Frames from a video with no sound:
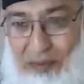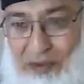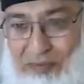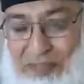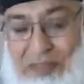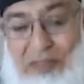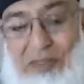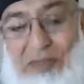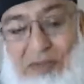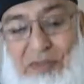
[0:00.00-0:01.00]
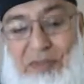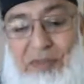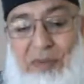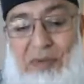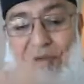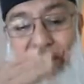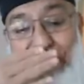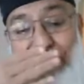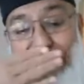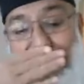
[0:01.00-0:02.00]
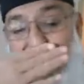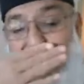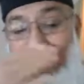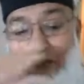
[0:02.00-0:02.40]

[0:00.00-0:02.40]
or with your refuse or with your dirt.